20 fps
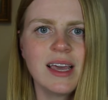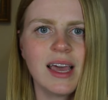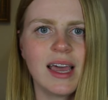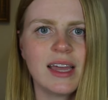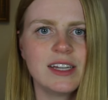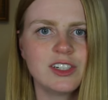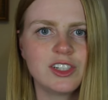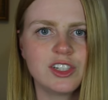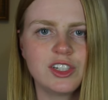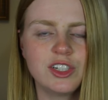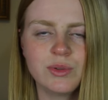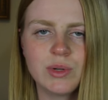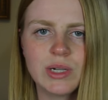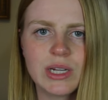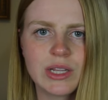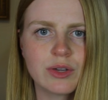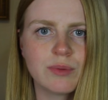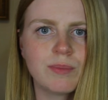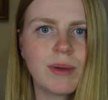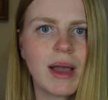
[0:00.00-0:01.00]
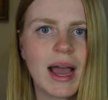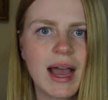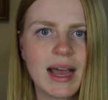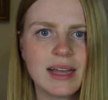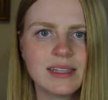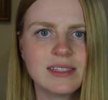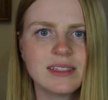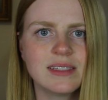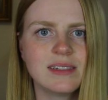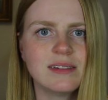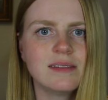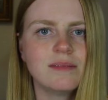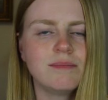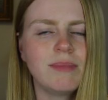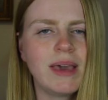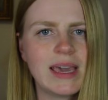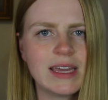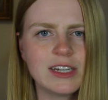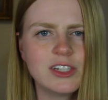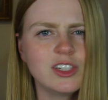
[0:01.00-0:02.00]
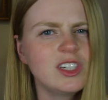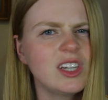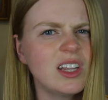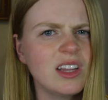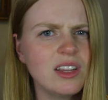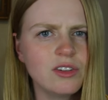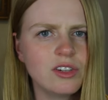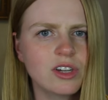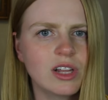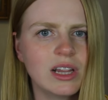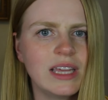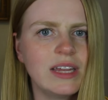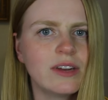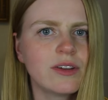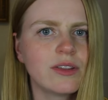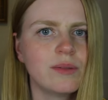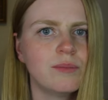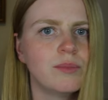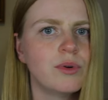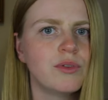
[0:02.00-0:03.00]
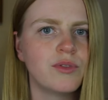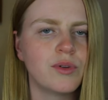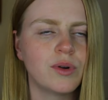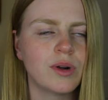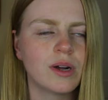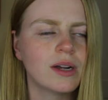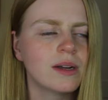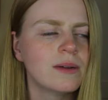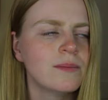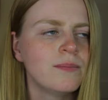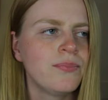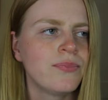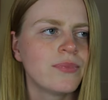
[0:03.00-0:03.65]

and just do another pass and make it just a little cleaner than before.